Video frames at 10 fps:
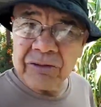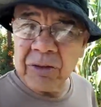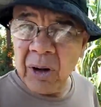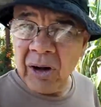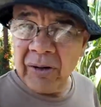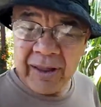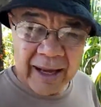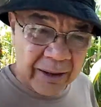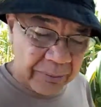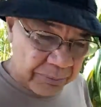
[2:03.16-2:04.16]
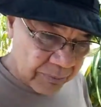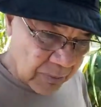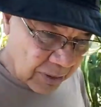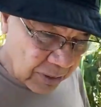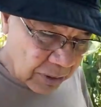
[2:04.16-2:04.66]
from all that
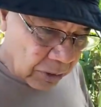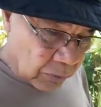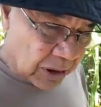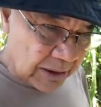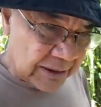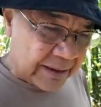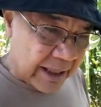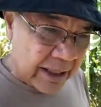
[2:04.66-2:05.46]
was